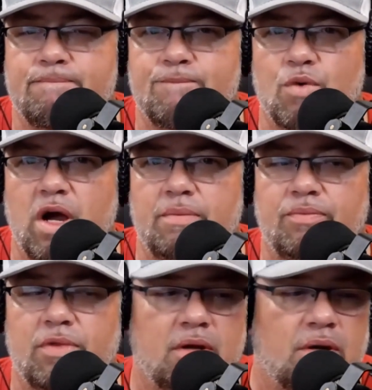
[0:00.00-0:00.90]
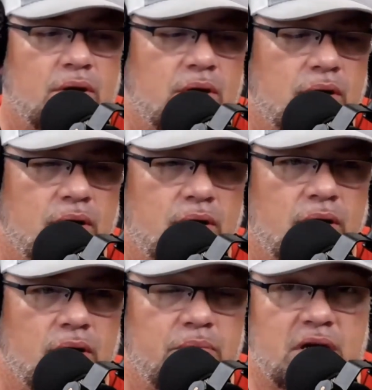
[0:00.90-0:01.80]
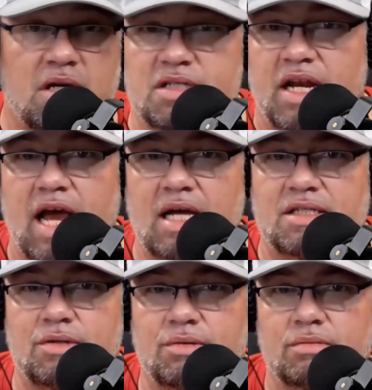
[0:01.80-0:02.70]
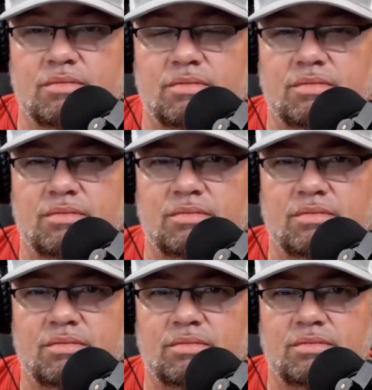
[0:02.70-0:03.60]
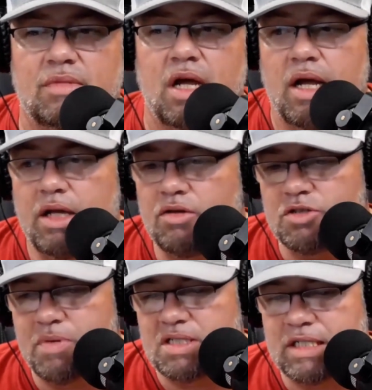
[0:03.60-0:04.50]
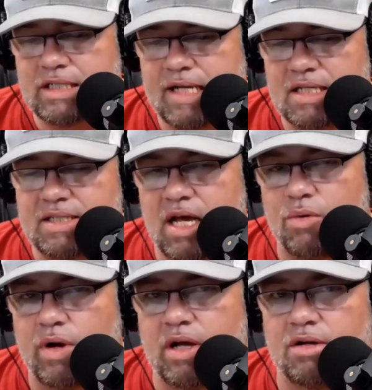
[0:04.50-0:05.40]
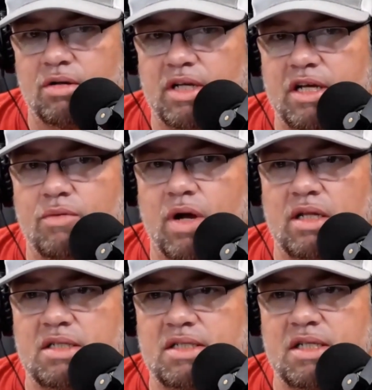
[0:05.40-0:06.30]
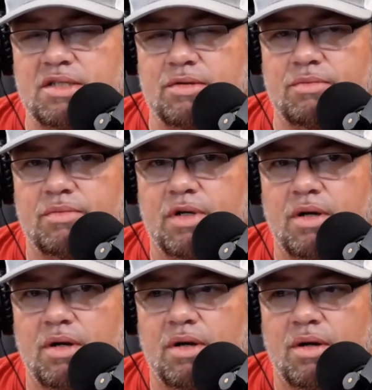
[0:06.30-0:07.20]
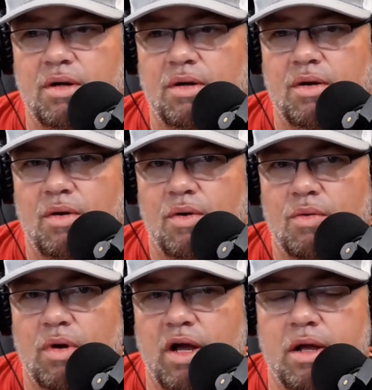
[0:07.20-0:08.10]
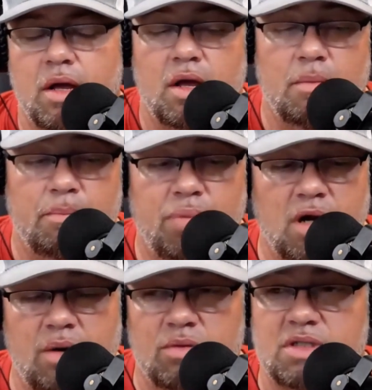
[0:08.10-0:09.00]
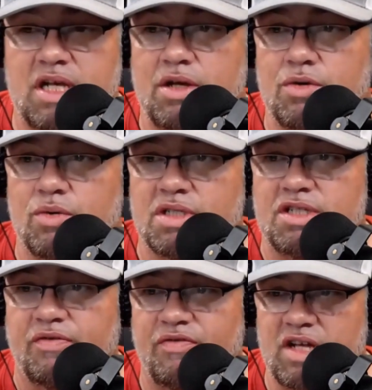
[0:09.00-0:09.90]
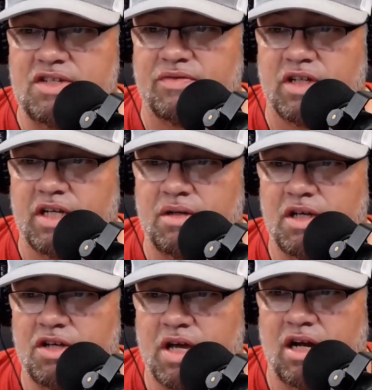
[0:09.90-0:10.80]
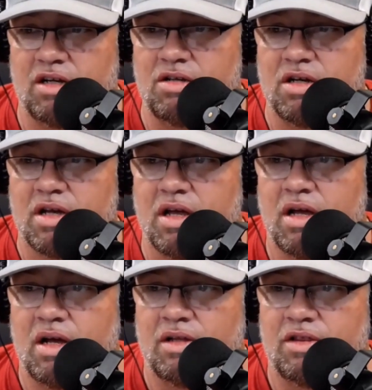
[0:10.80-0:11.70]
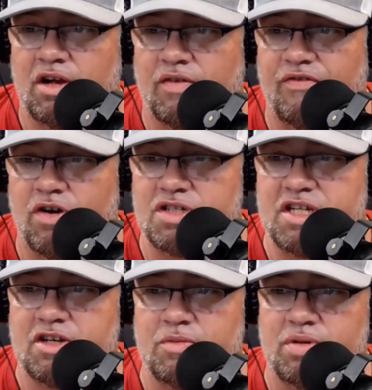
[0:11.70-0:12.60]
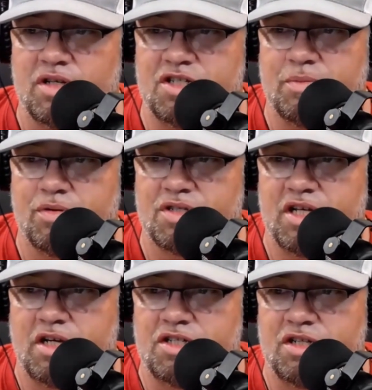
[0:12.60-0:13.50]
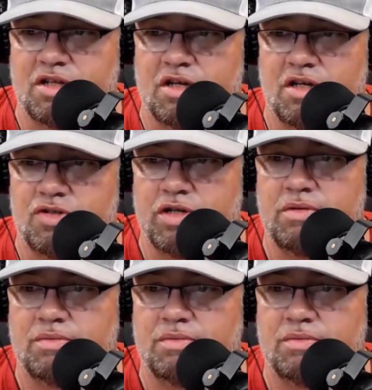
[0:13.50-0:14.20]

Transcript: right? Because it has to. And there's been success that way under Lincoln Riley's system right? But I would tell you is defensively, you got to look. They're first in completion percentage in the country,